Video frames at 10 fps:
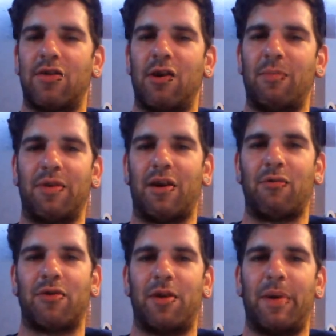up because I was
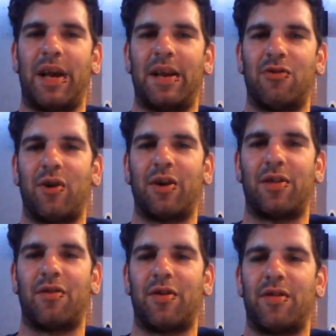going to paint it, so I like
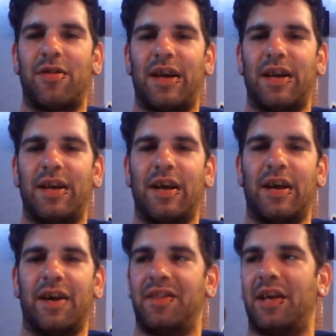started sanding it.
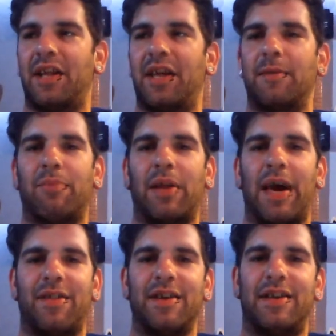I think I like
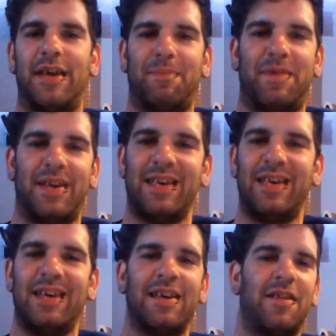plasti tipped it.
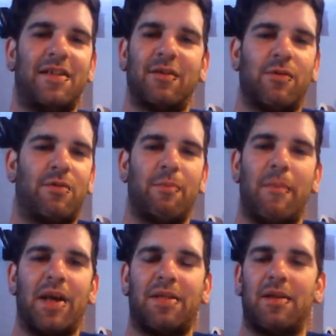This thing was
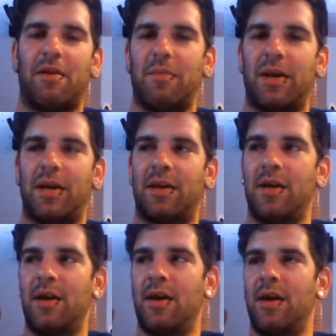messed up, man.
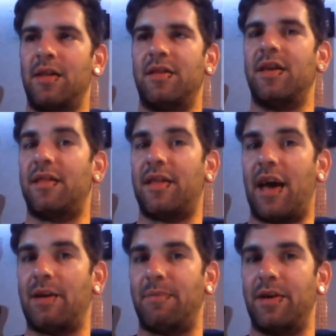Then
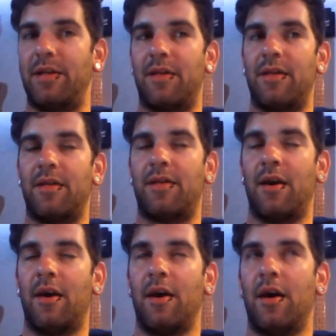sat in pieces.
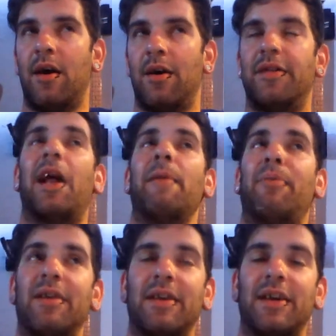Then I
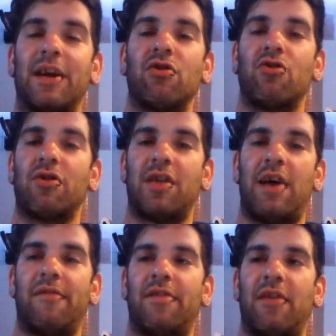put it together just to
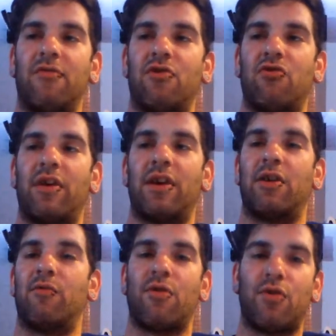have a 7-string, and it
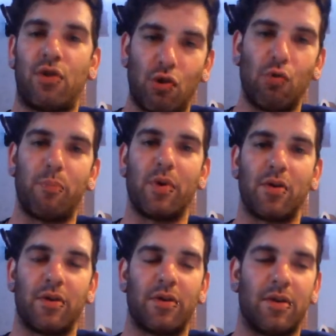was
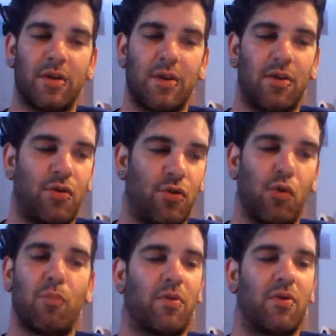super,
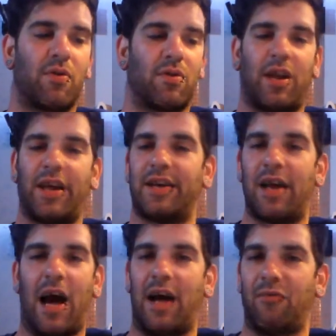super like
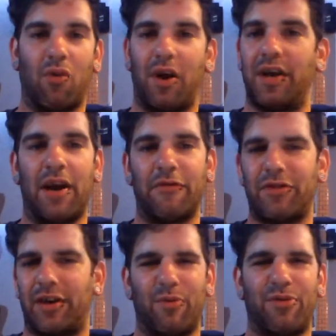not right.
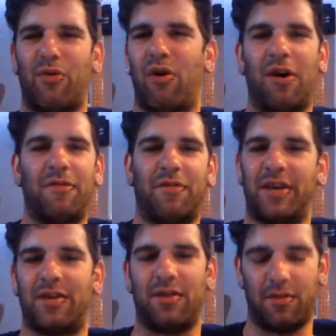Everything was off.
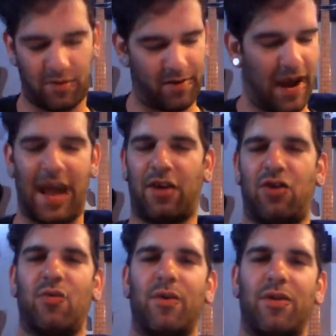Like the
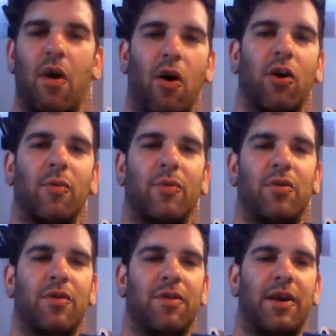action was horrible. It
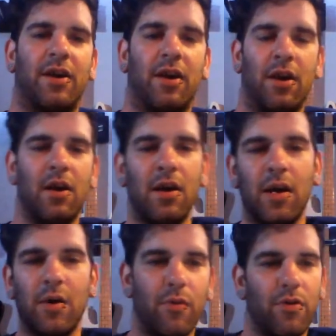was like,
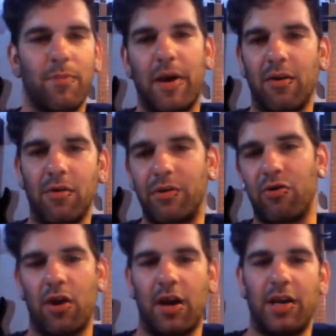what's the matter, little
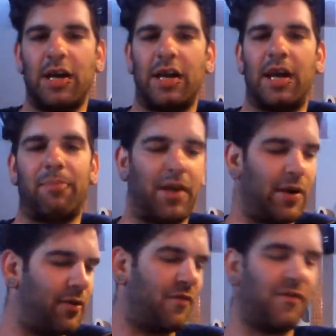Johnny? You can't play
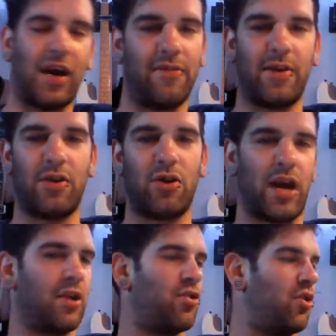with 5-inch
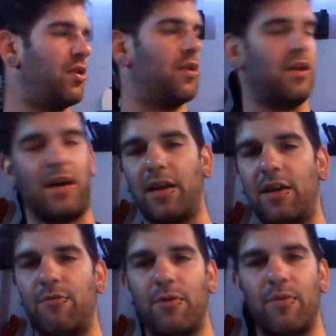action? Yeah, that's
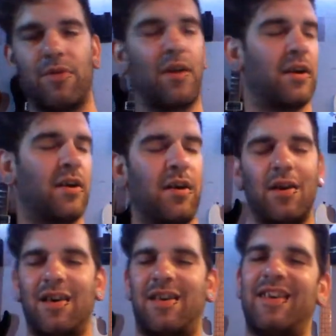what it was like.
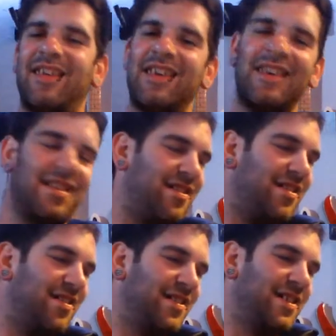So,